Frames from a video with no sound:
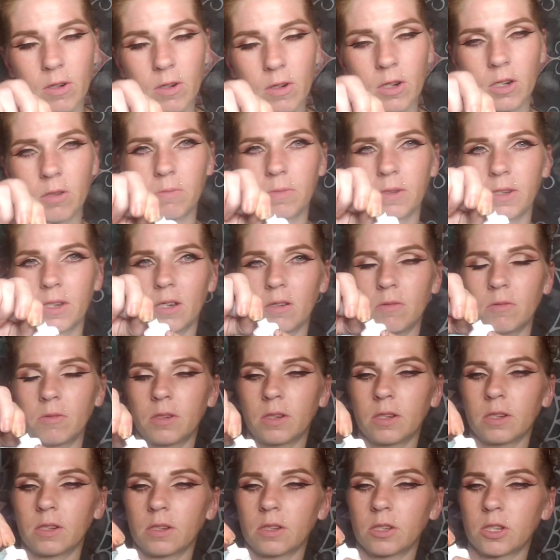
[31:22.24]
I want to be
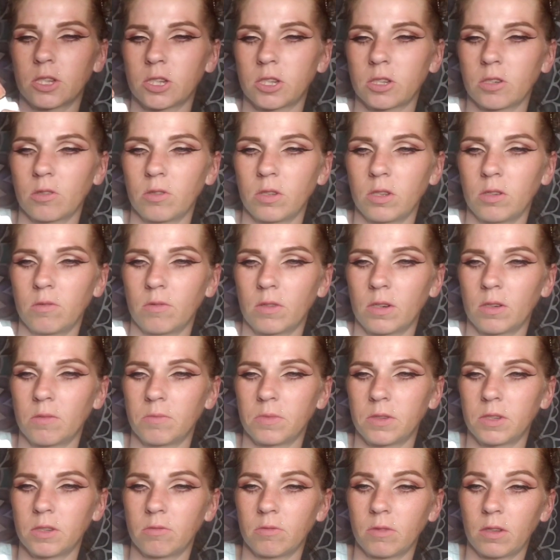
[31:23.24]
able to show you what
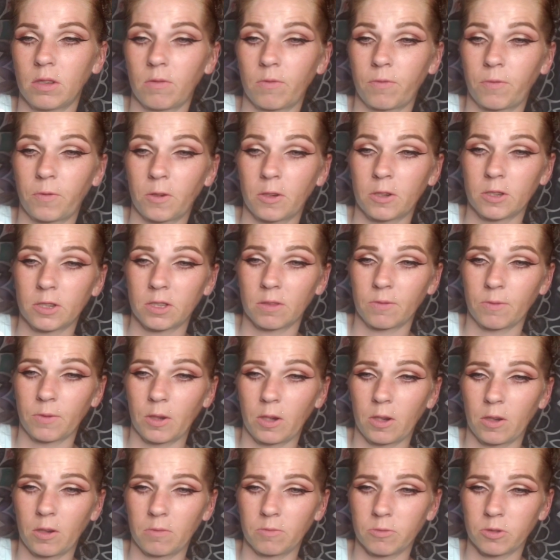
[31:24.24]
I'm doing. First of
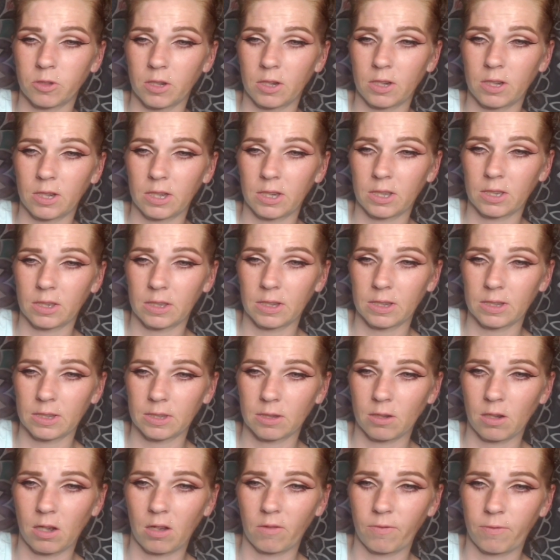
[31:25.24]
all, I'm trying to get
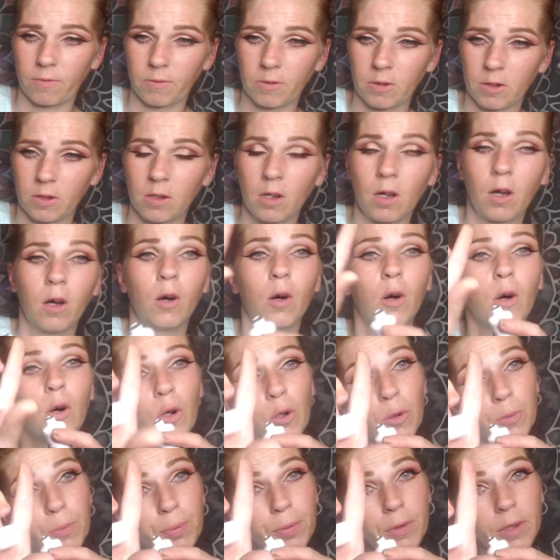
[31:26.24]
this off.
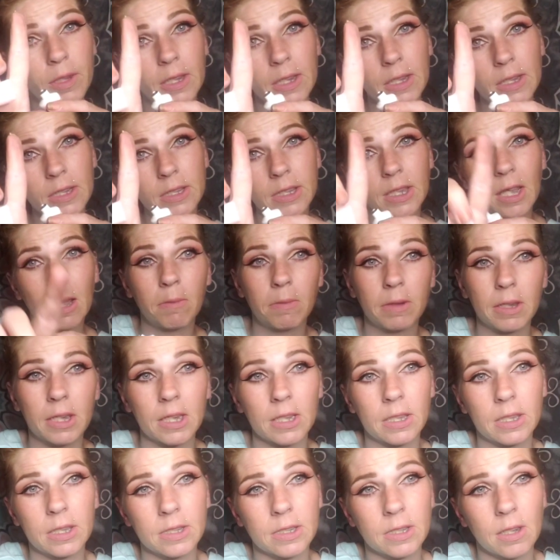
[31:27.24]
Hold, please. Let me
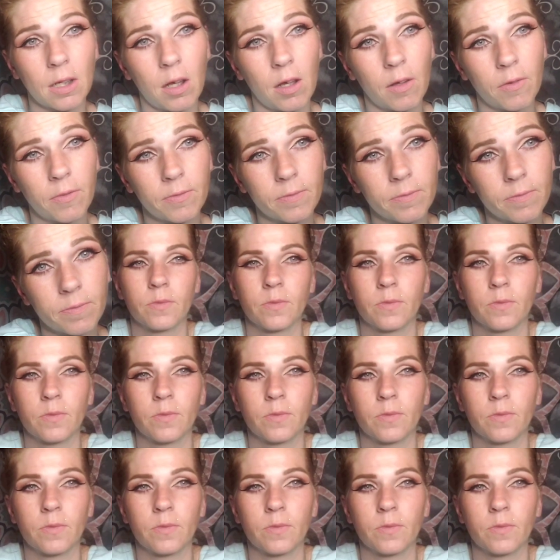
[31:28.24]
get this off.